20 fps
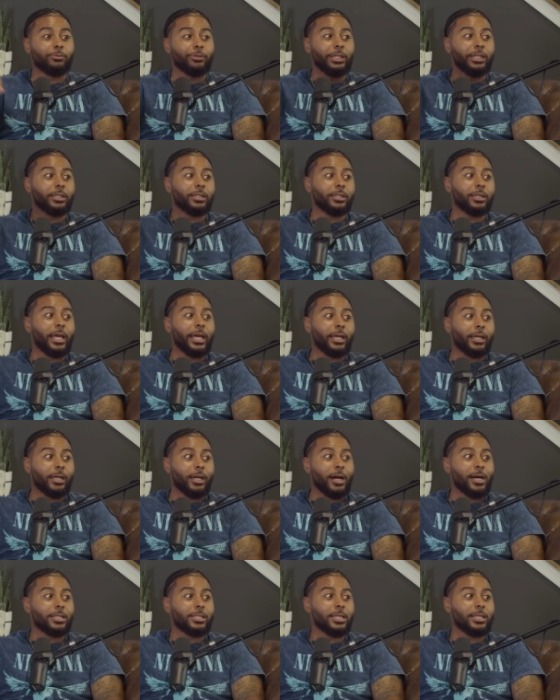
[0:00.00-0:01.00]
Tariq like
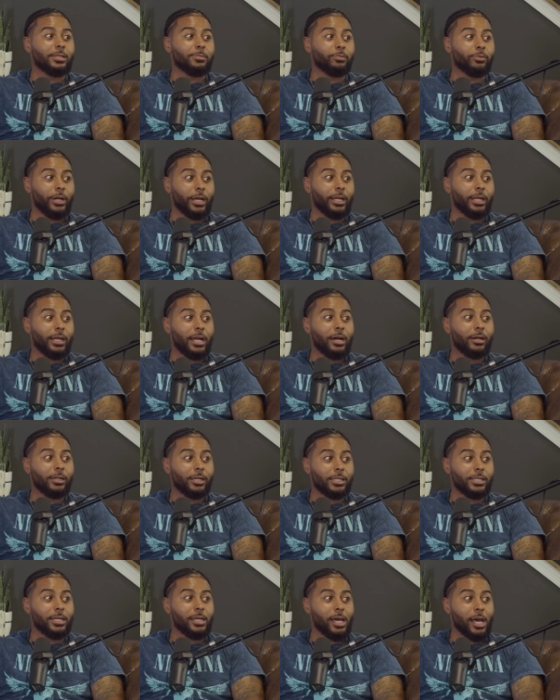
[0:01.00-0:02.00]
cusses Braden out
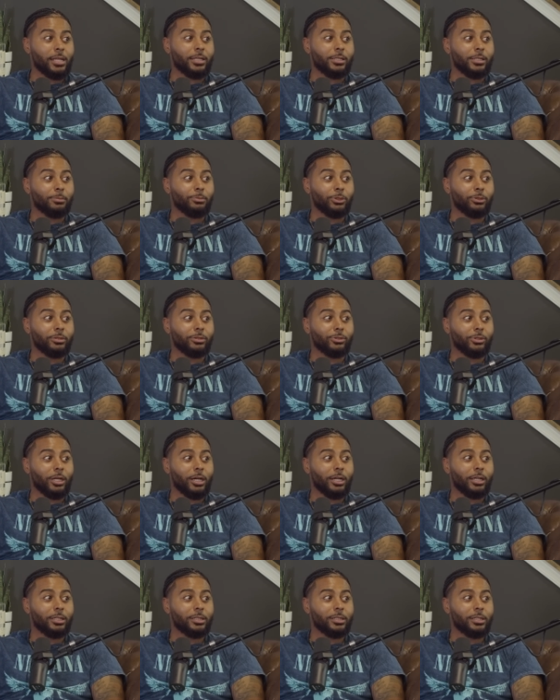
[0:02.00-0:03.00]
because he catches him doing drugs.